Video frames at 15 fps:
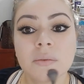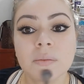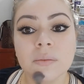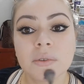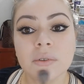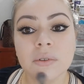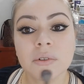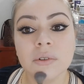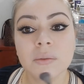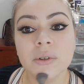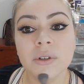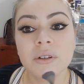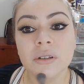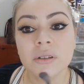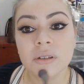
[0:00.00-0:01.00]
Put a little
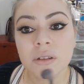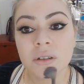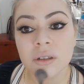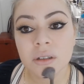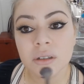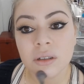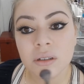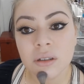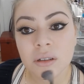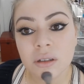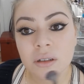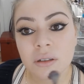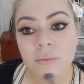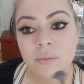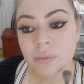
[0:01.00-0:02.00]
bit on
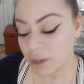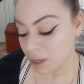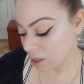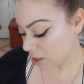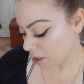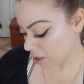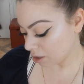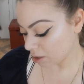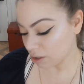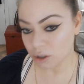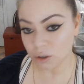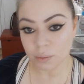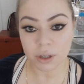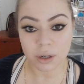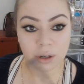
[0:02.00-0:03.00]
here. A
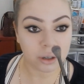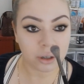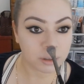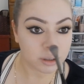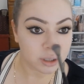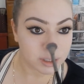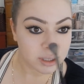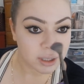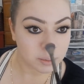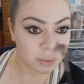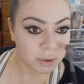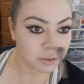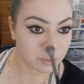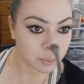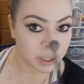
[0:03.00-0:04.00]
little bit on the tip
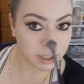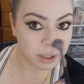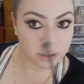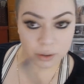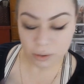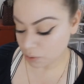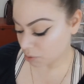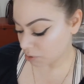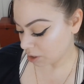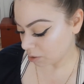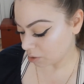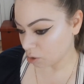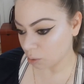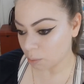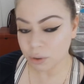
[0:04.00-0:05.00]
of my nose. I
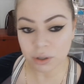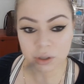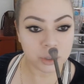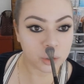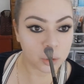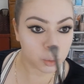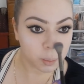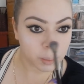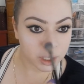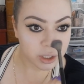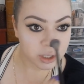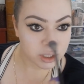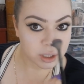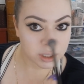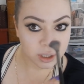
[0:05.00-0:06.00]
don't put too
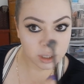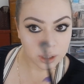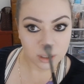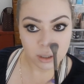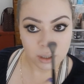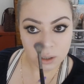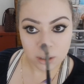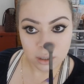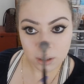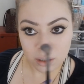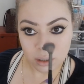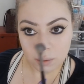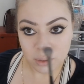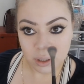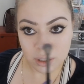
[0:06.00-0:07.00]
much
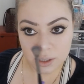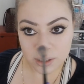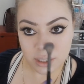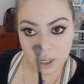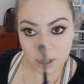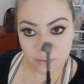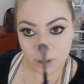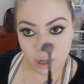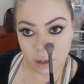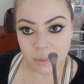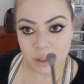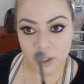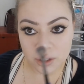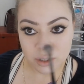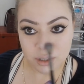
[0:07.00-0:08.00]
because I have
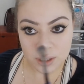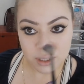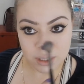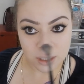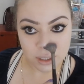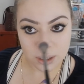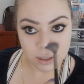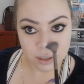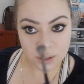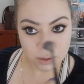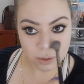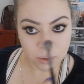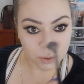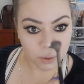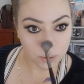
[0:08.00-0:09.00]
combination skin,
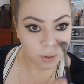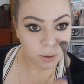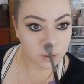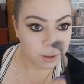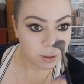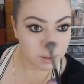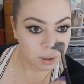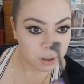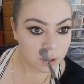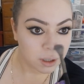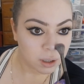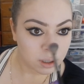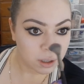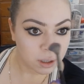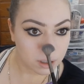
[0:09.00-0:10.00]
so
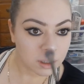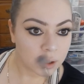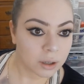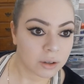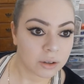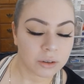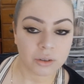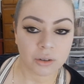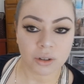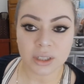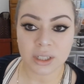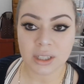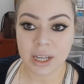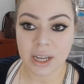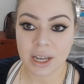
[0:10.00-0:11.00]
during
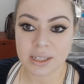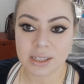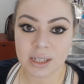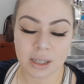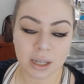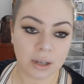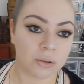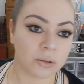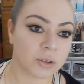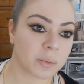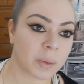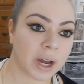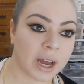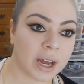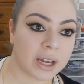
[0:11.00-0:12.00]
the day, as the day goes
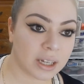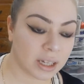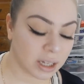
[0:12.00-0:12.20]
by,